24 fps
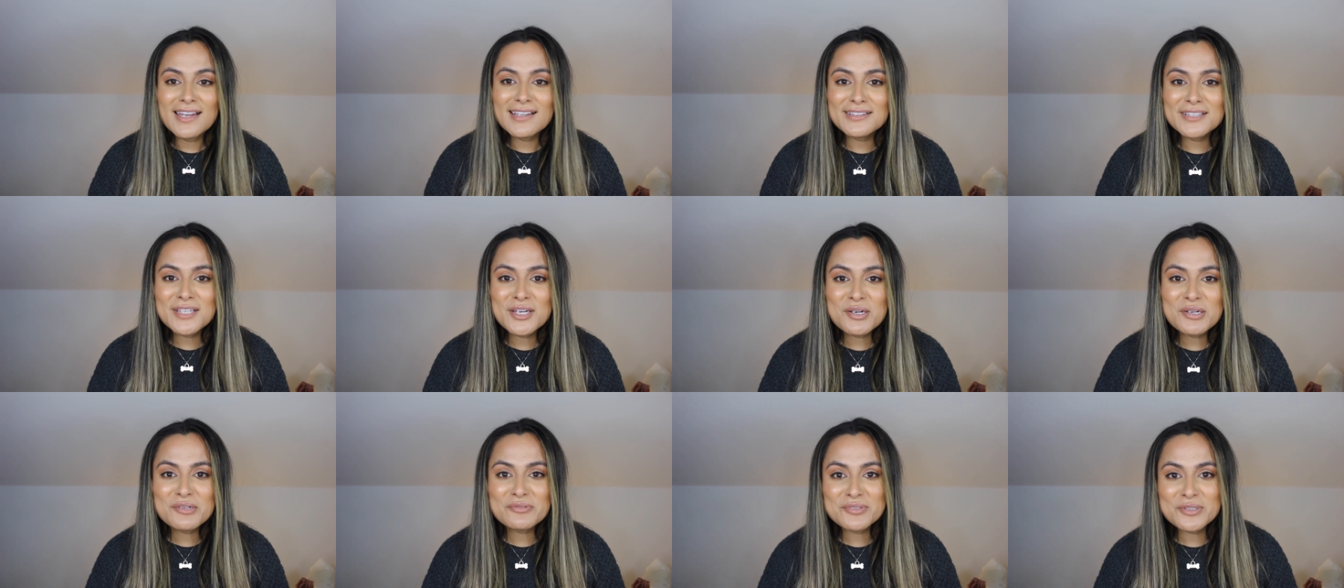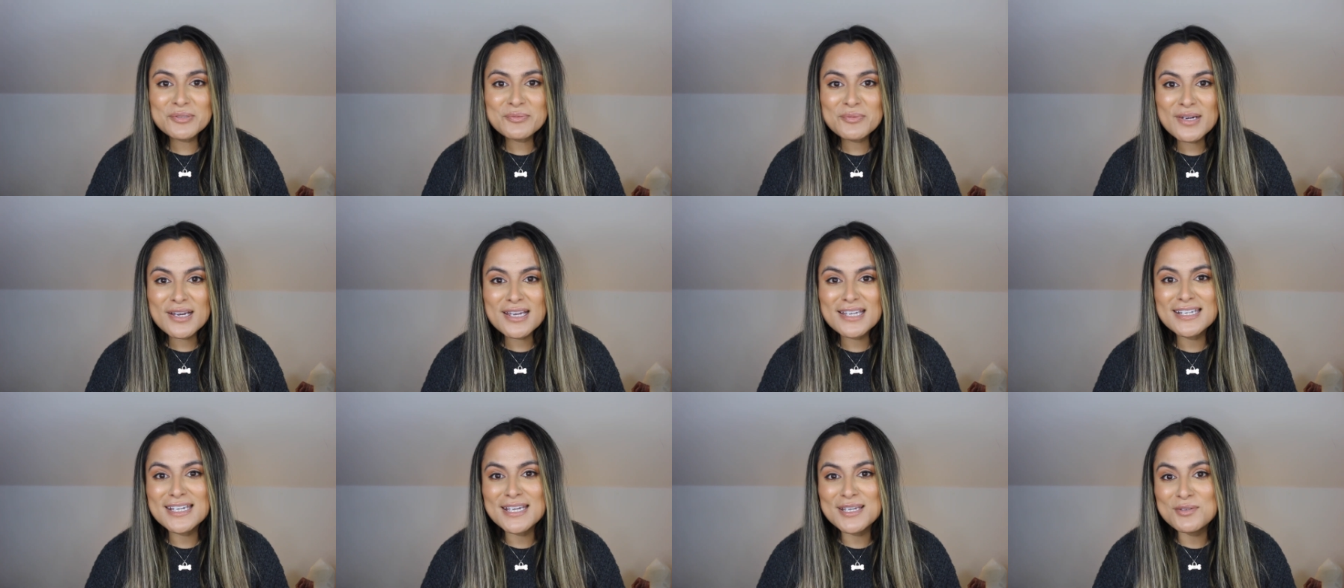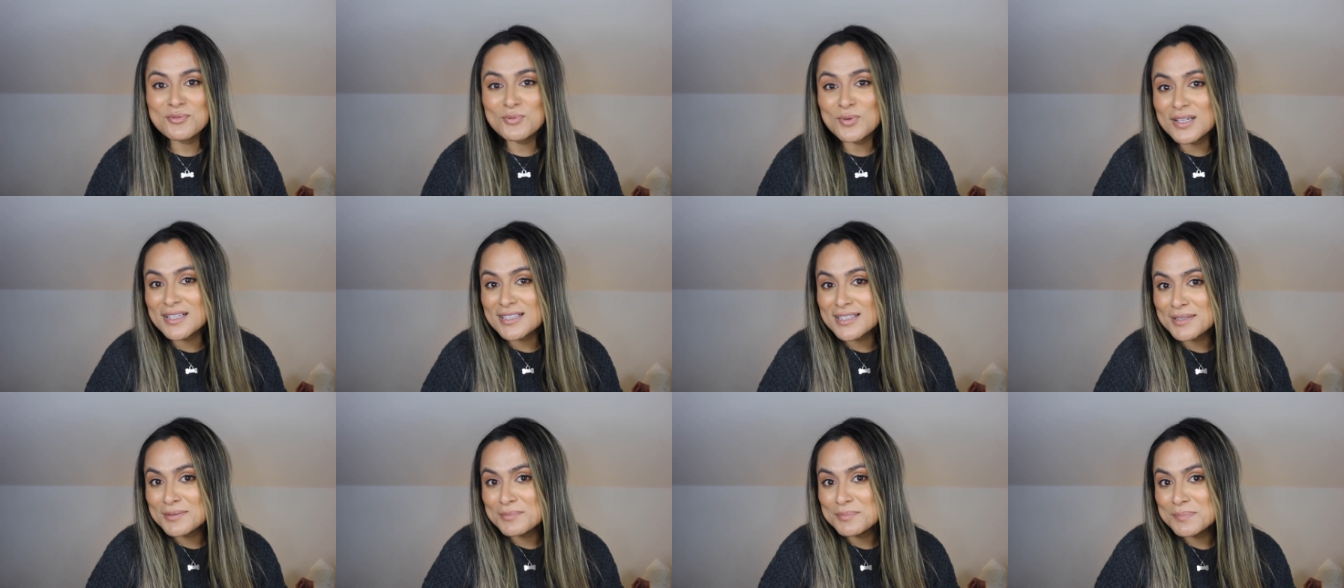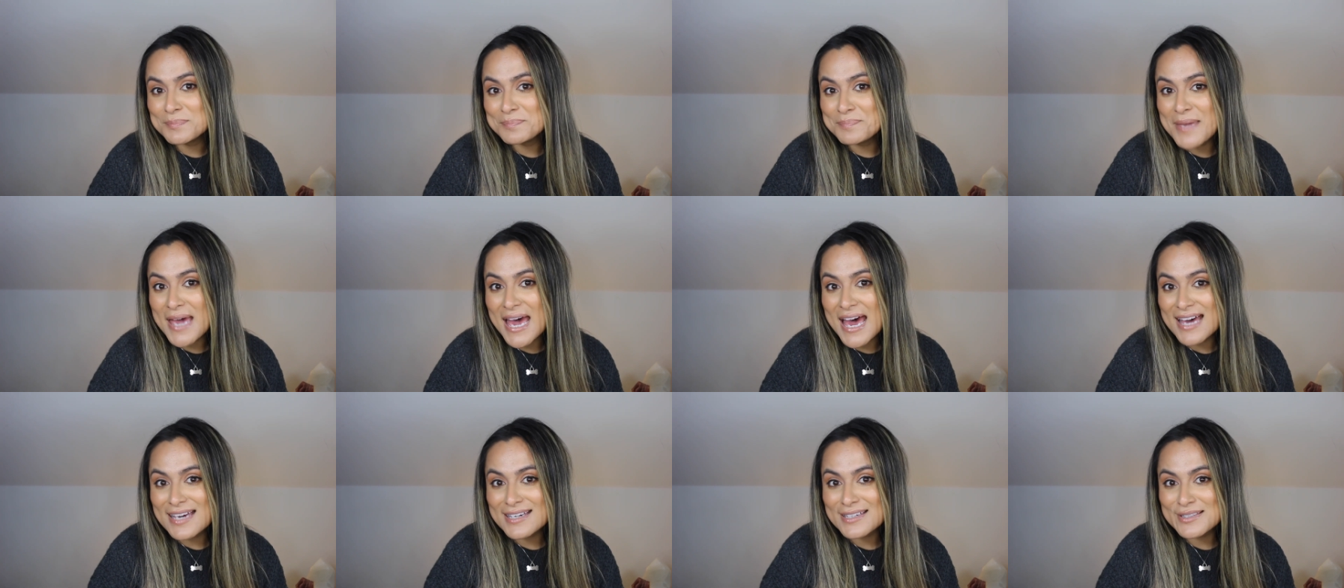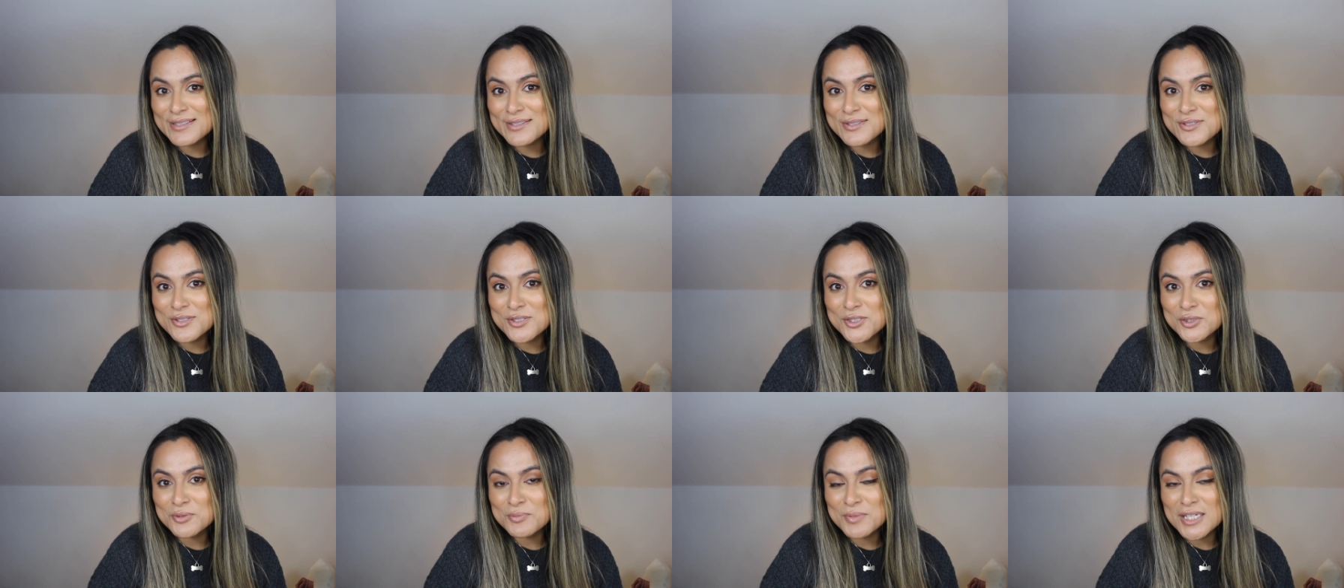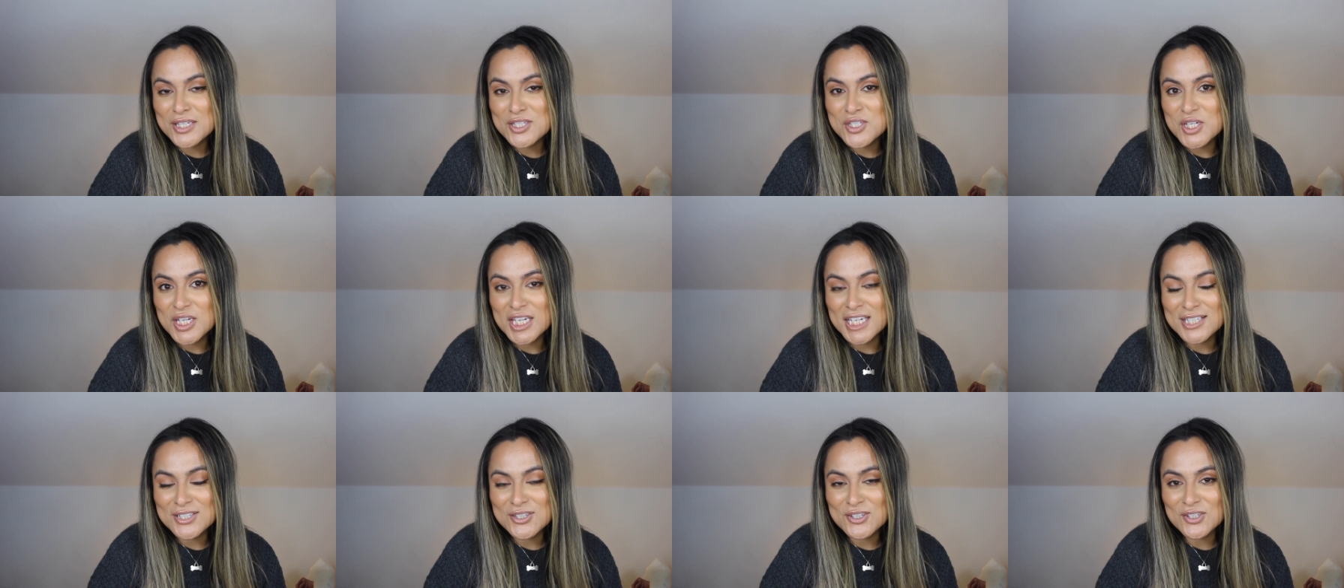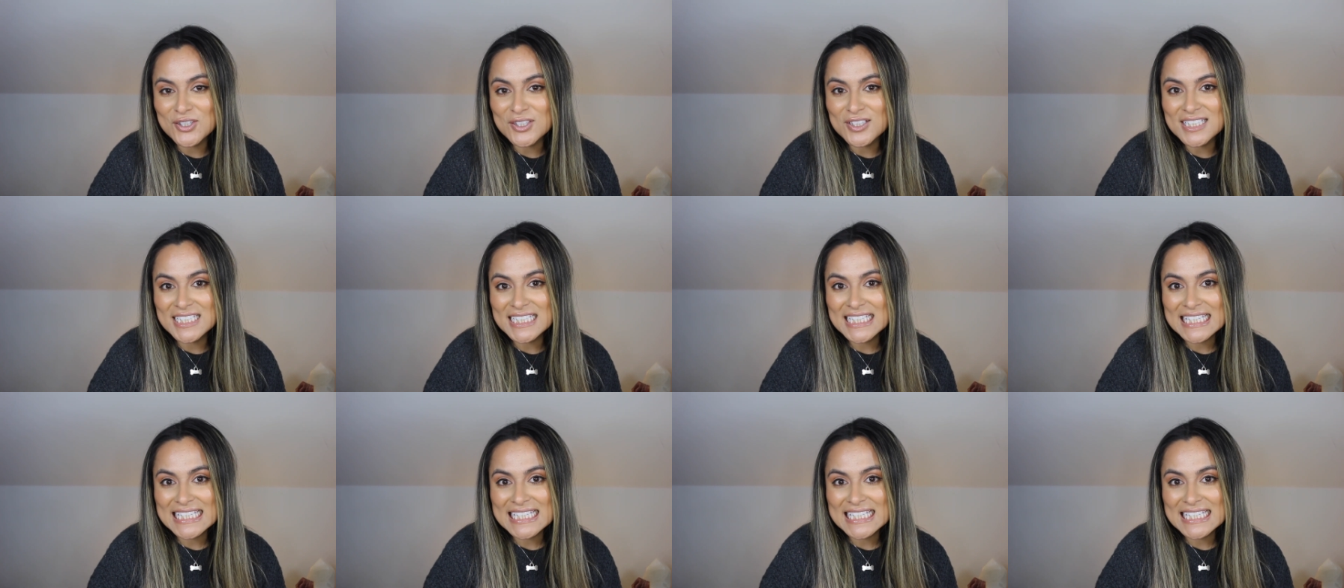Hello everyone and welcome back to my channel.